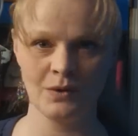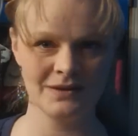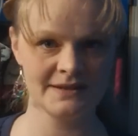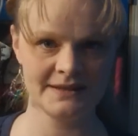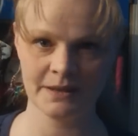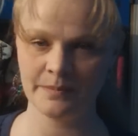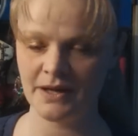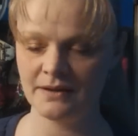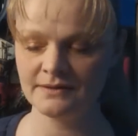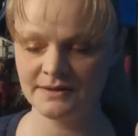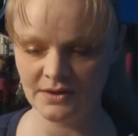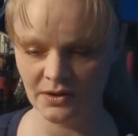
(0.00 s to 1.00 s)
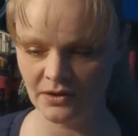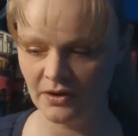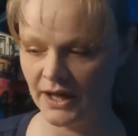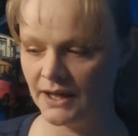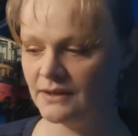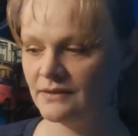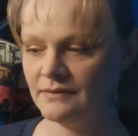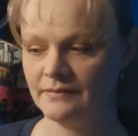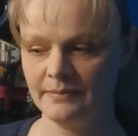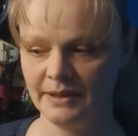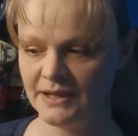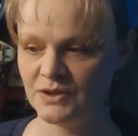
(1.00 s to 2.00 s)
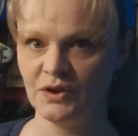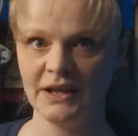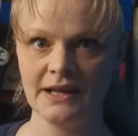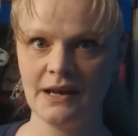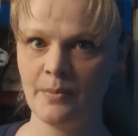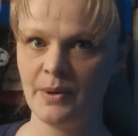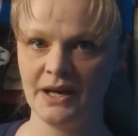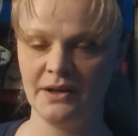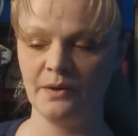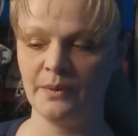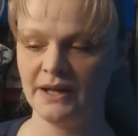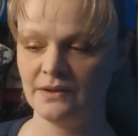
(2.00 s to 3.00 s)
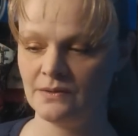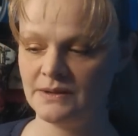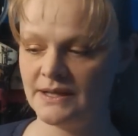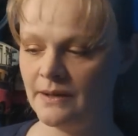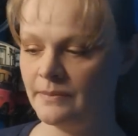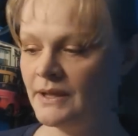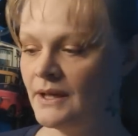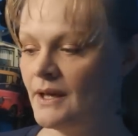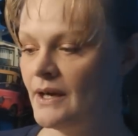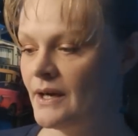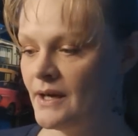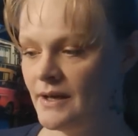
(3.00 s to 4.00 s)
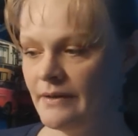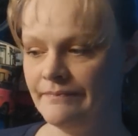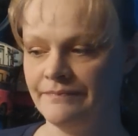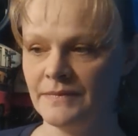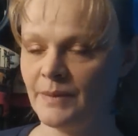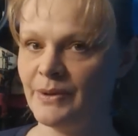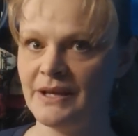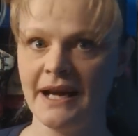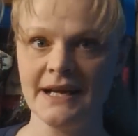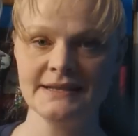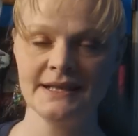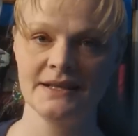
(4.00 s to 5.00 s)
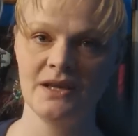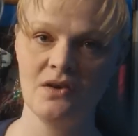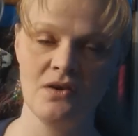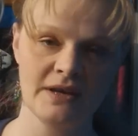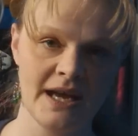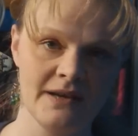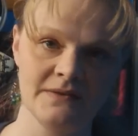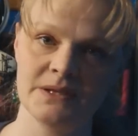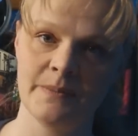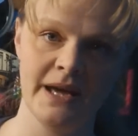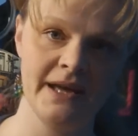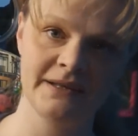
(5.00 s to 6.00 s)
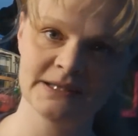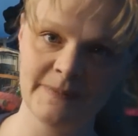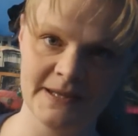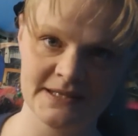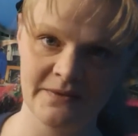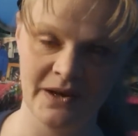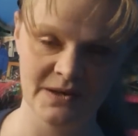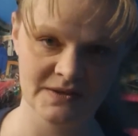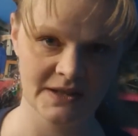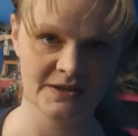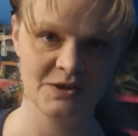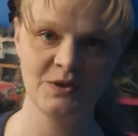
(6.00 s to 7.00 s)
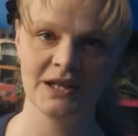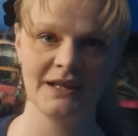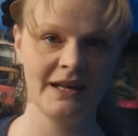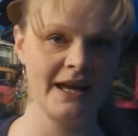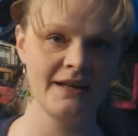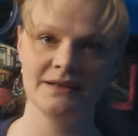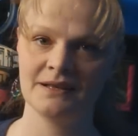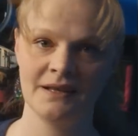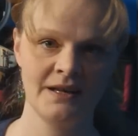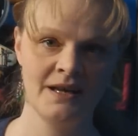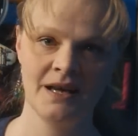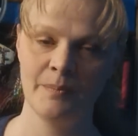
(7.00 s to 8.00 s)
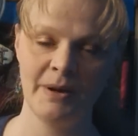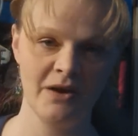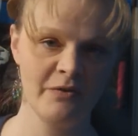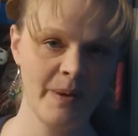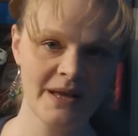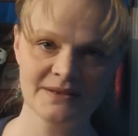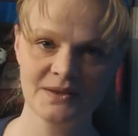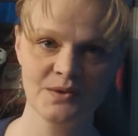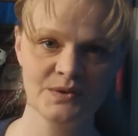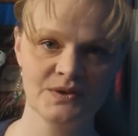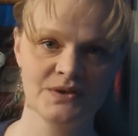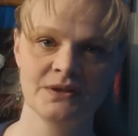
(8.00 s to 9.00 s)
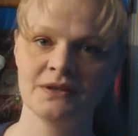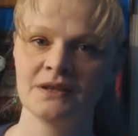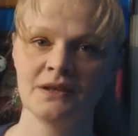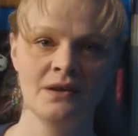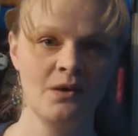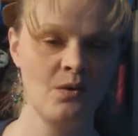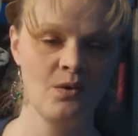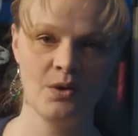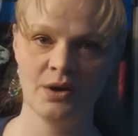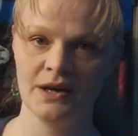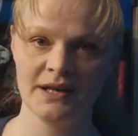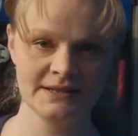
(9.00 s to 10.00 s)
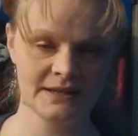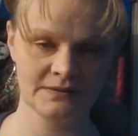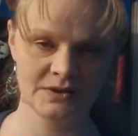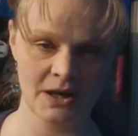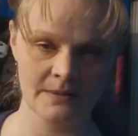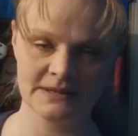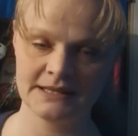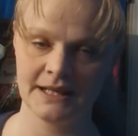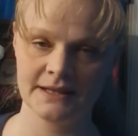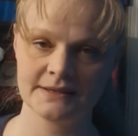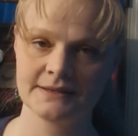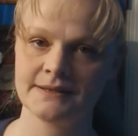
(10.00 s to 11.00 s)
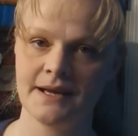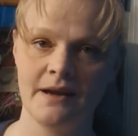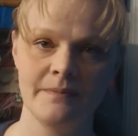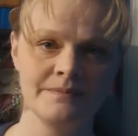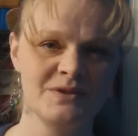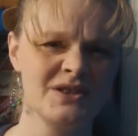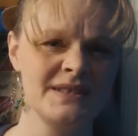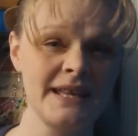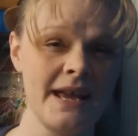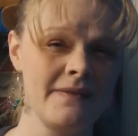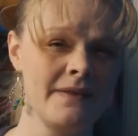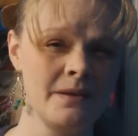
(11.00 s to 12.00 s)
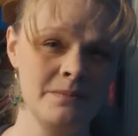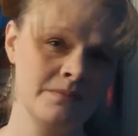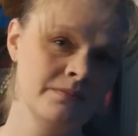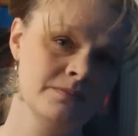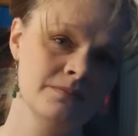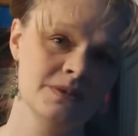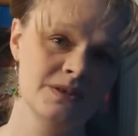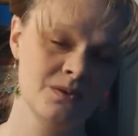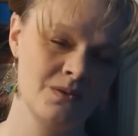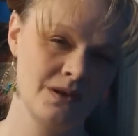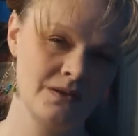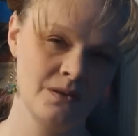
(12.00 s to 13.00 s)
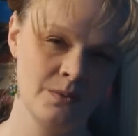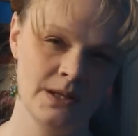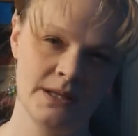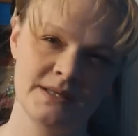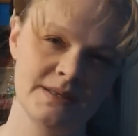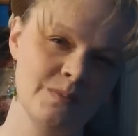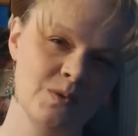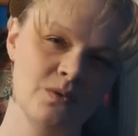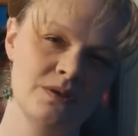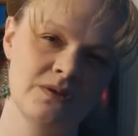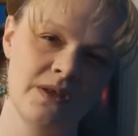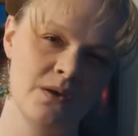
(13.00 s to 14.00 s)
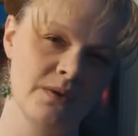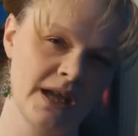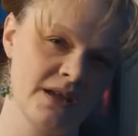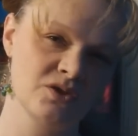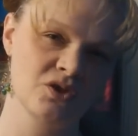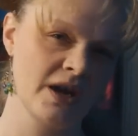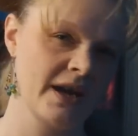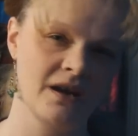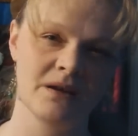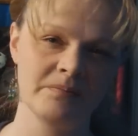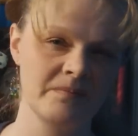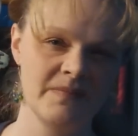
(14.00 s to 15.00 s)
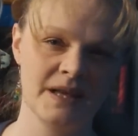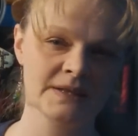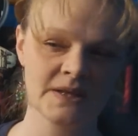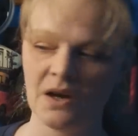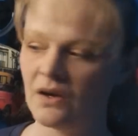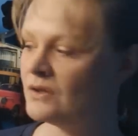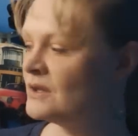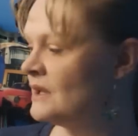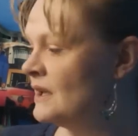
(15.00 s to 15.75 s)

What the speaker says: one stick buns are great because you can get it up and out of your way in no time. But like I said, you don't have to buy expensive hair sticks. You can get a pair of pencils or a set of chopsticks. Just sand them so that they're really smooth so they don't catch your hair. That's all.